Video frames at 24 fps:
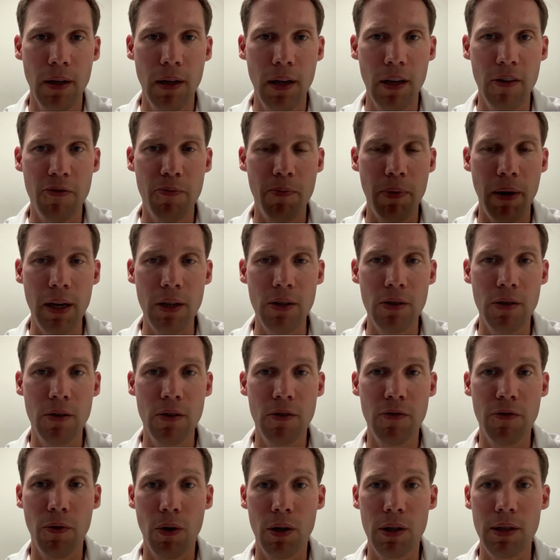If
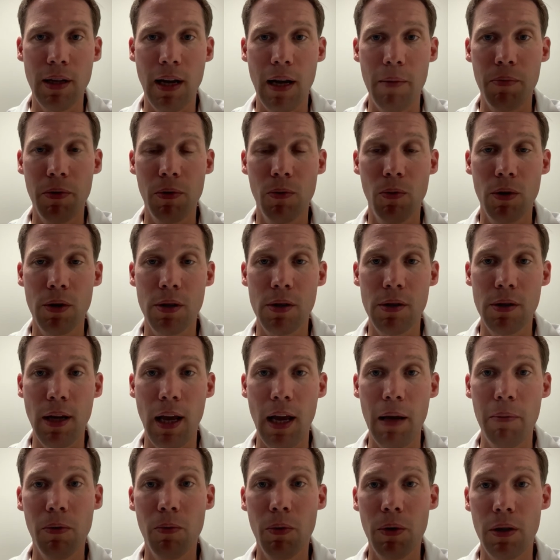patients, for example, were
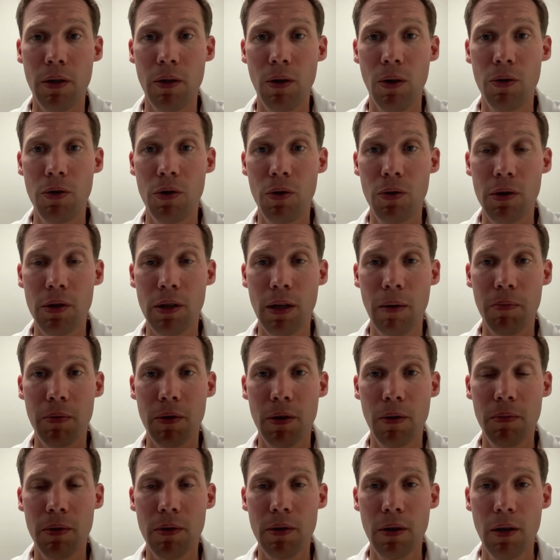stable with no new
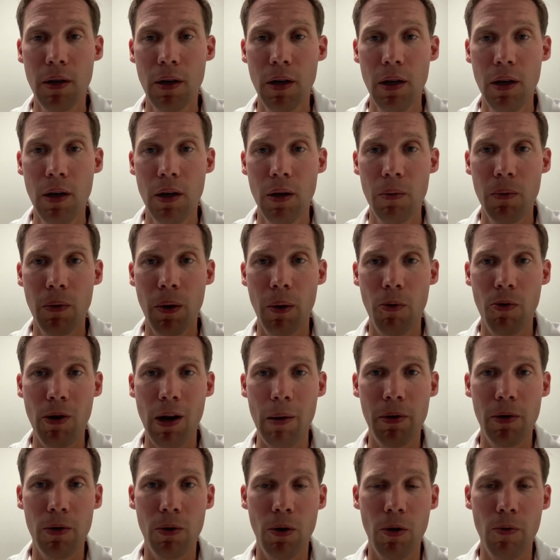symptoms, we were
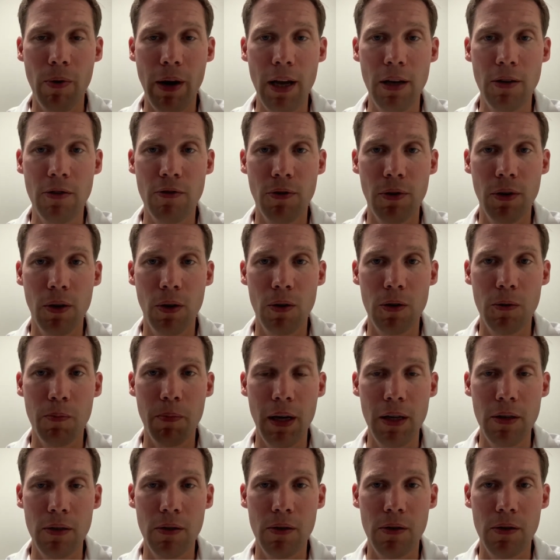able to arrange for those
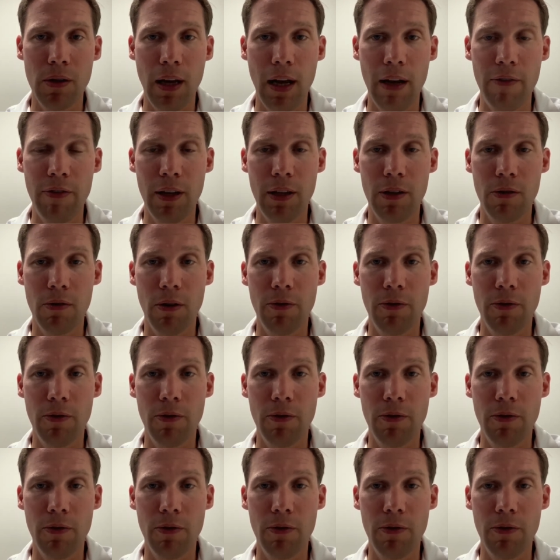patients to have either a